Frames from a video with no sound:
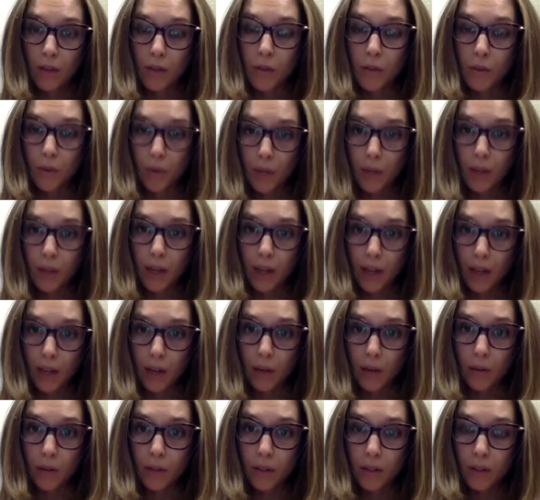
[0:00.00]
sorting that
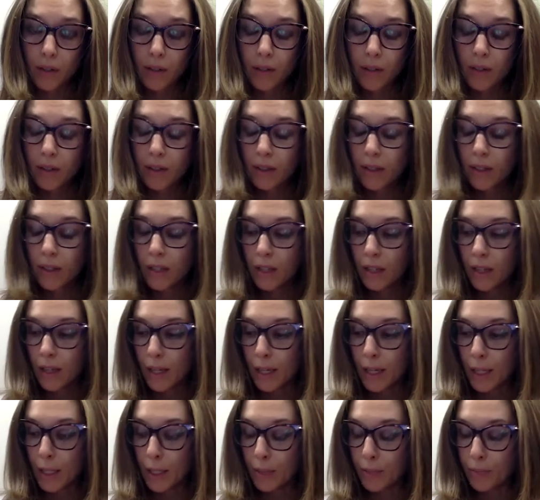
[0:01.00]
out.
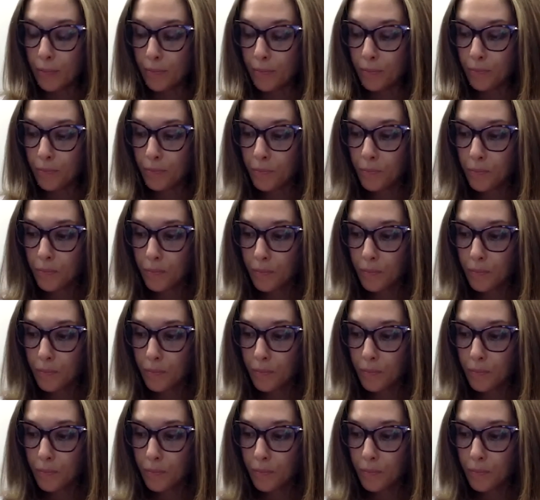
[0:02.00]
And